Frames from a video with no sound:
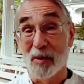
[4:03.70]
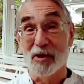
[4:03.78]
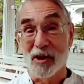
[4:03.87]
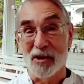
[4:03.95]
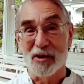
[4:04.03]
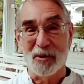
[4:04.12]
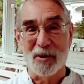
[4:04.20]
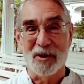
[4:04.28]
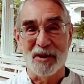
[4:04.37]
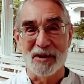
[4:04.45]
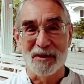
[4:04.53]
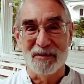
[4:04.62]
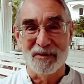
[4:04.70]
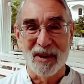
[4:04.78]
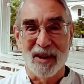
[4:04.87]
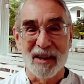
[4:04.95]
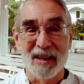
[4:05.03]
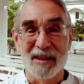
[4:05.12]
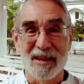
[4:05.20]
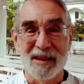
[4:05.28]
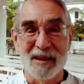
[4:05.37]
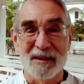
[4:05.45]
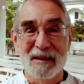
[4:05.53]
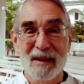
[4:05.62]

share stories of uh, India.